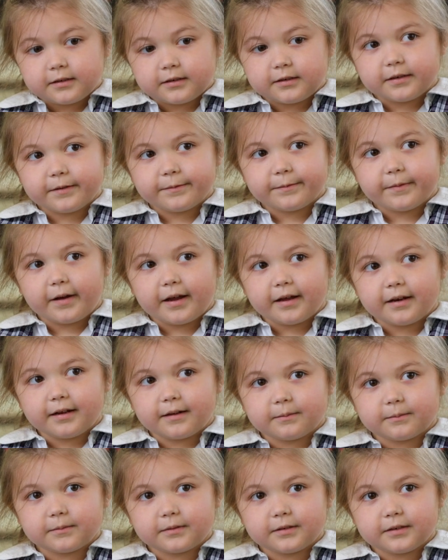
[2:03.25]
She might
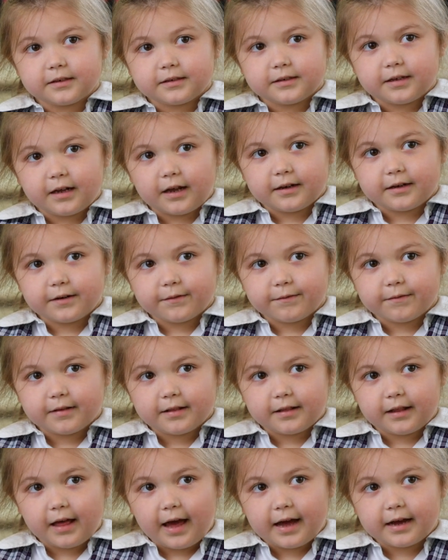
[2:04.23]
um sit down and
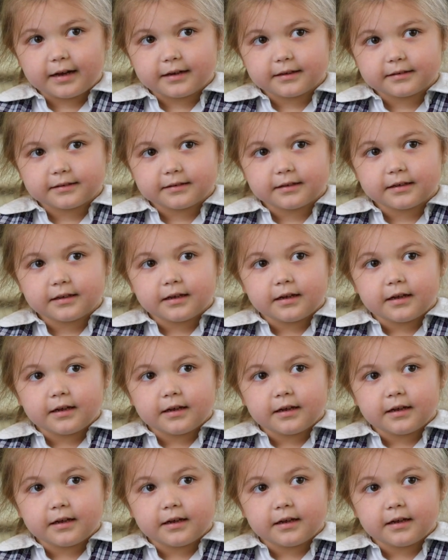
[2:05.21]
relax.